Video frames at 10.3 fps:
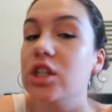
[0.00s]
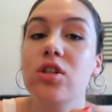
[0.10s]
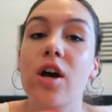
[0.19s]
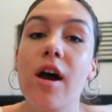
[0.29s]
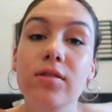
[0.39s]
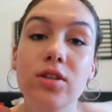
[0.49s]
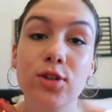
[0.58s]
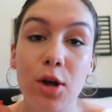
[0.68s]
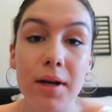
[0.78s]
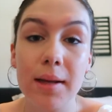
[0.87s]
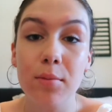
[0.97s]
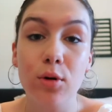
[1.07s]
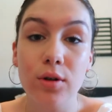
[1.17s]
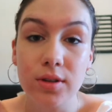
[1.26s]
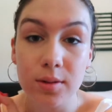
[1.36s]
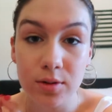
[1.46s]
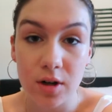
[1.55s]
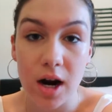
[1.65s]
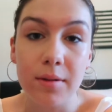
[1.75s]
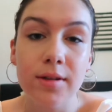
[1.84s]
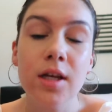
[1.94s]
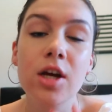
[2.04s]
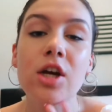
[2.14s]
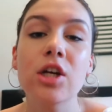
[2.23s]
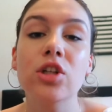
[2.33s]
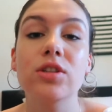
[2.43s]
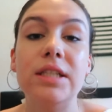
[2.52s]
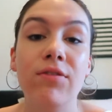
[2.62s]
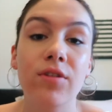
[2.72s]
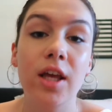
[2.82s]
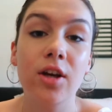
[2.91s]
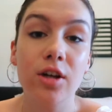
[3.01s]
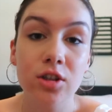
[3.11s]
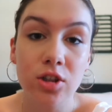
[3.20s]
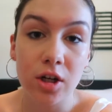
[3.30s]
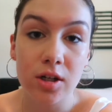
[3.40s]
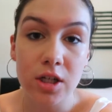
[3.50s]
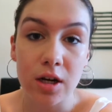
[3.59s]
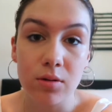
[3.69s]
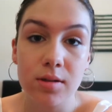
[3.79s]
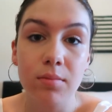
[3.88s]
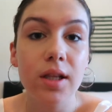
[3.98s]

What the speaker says: deserves so many more subscribers, so definitely go show her channel some